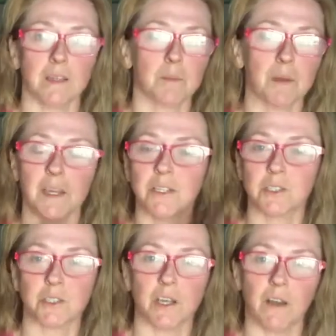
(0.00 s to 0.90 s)
Like, my
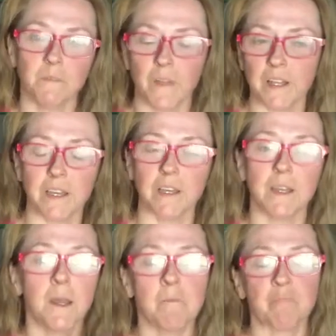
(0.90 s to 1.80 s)
industry got
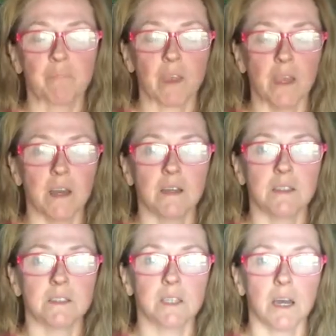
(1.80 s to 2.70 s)
flooded,
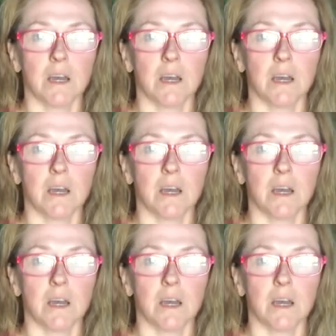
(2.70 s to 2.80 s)
and